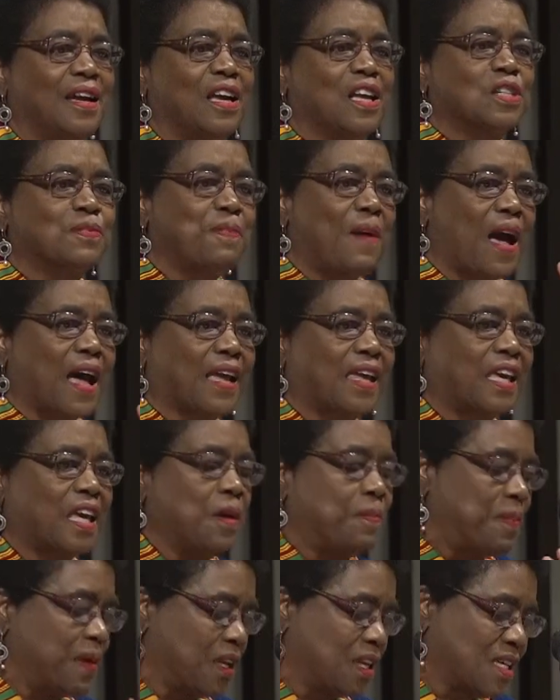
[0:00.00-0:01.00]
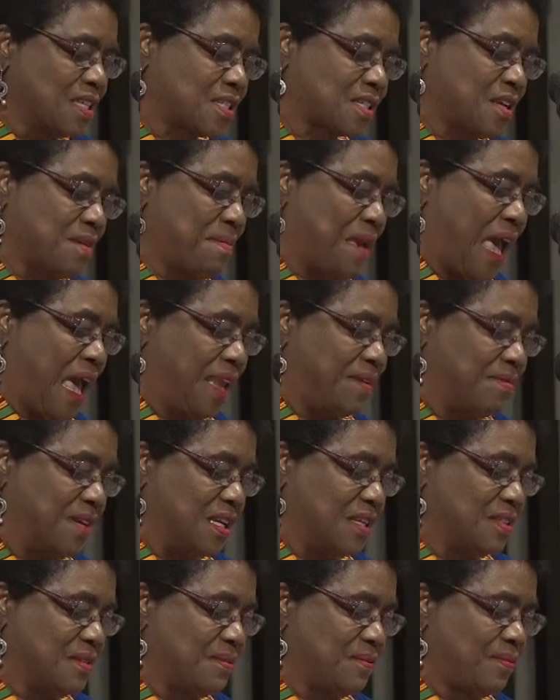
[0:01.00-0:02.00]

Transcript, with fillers: is by keeping his commandment.